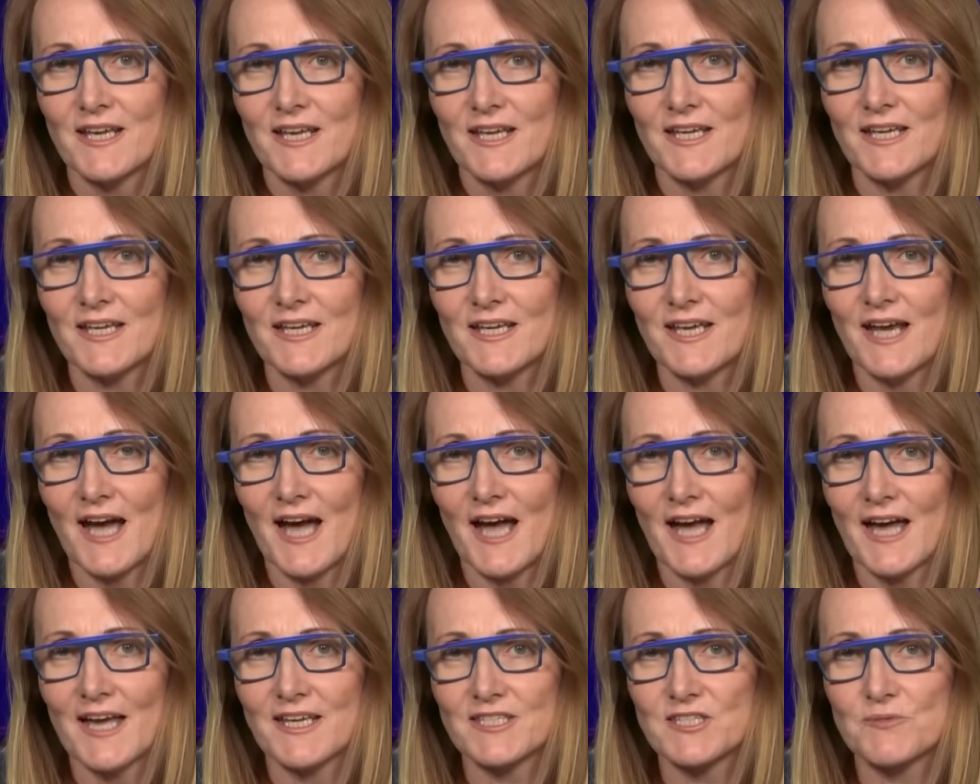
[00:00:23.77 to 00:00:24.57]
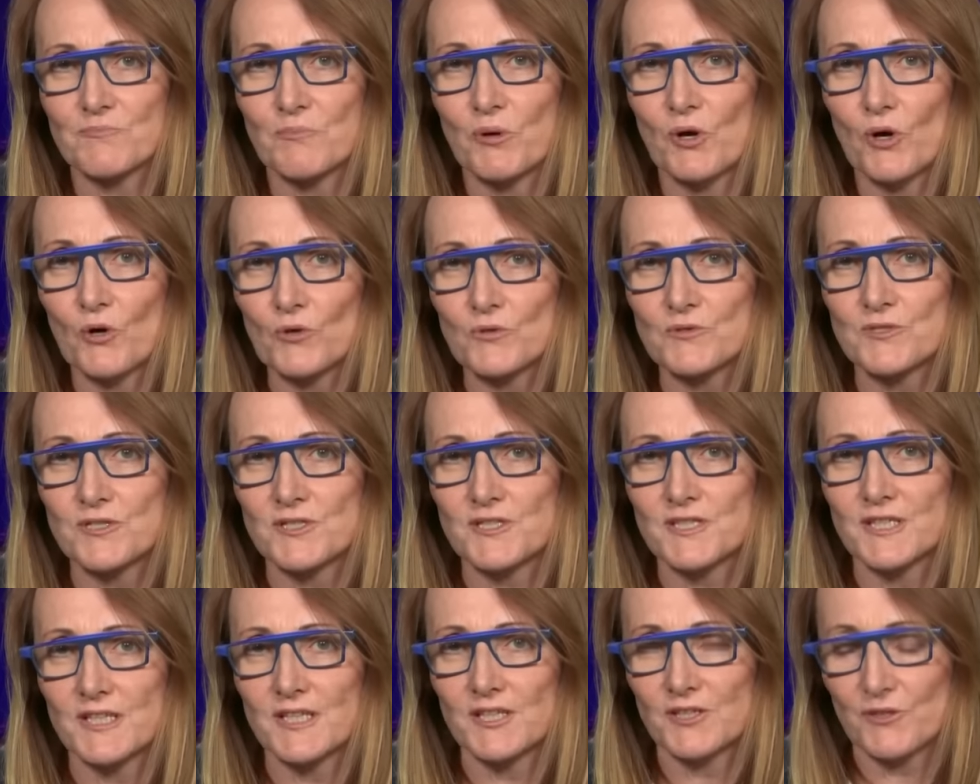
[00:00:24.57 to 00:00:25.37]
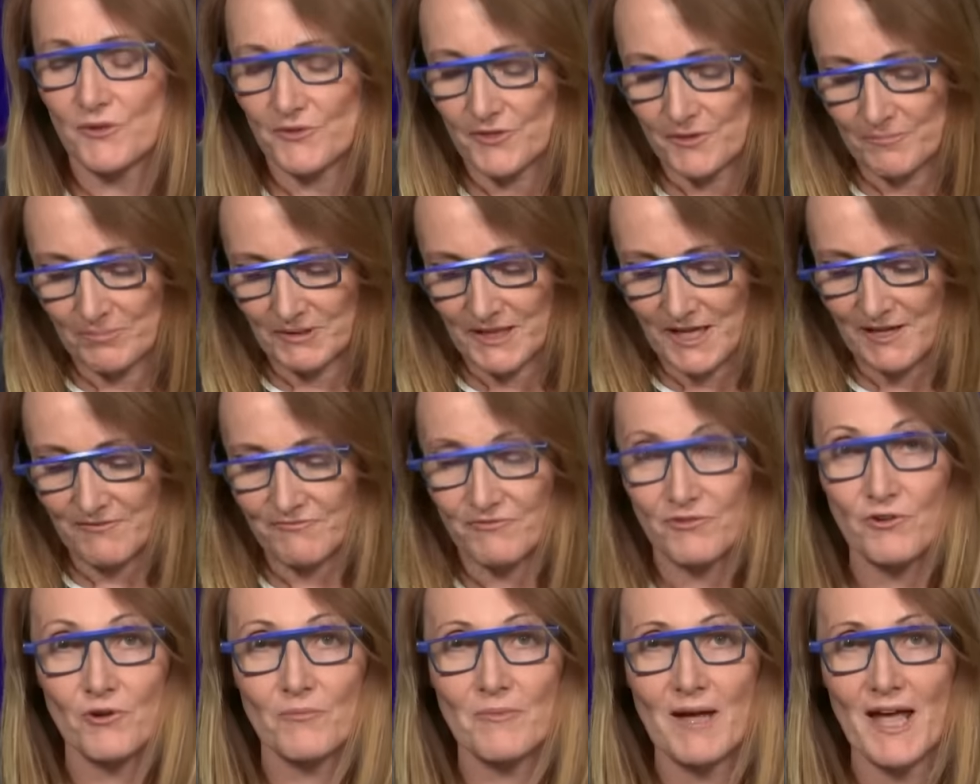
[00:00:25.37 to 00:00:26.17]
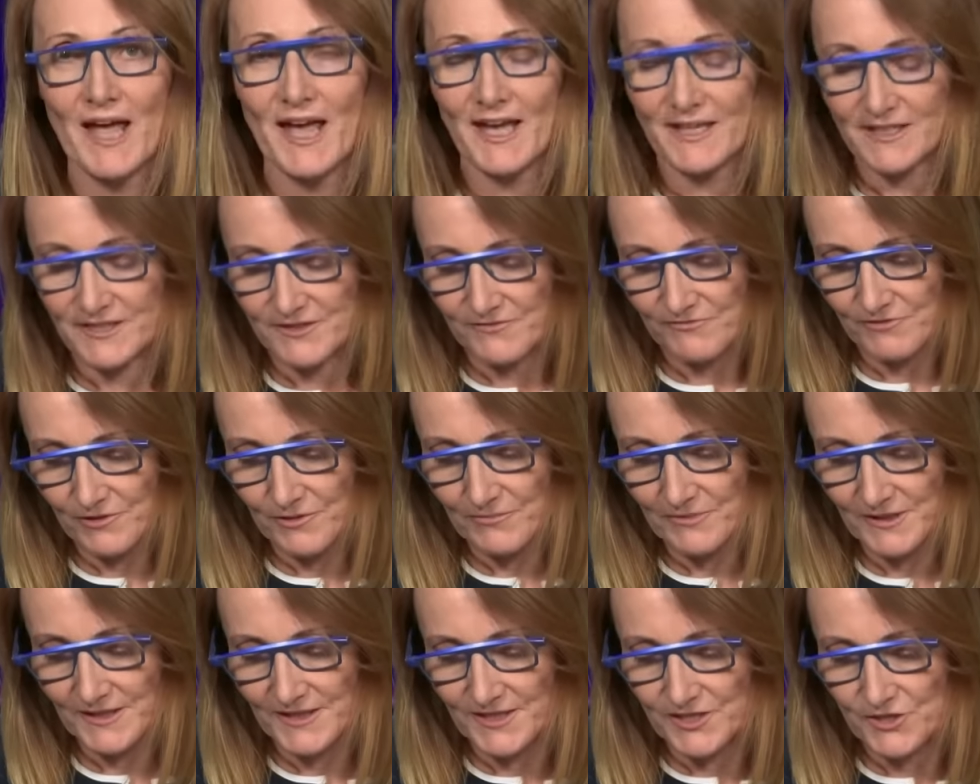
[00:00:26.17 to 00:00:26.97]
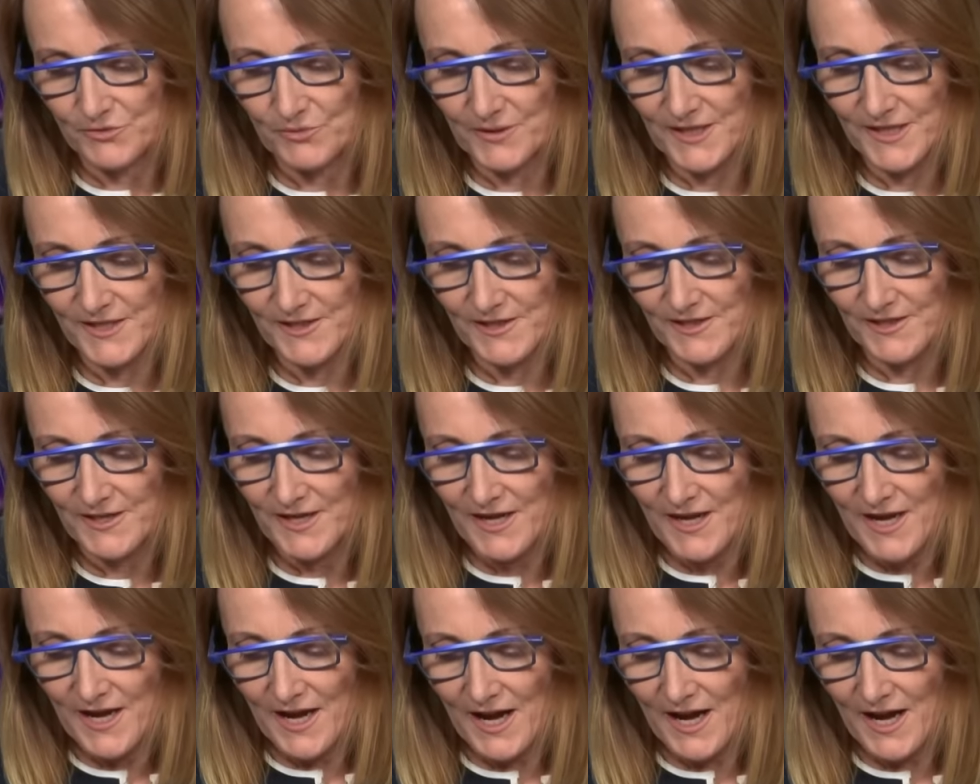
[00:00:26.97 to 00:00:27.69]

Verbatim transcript: He has posted on the platform X, formerly Twitter,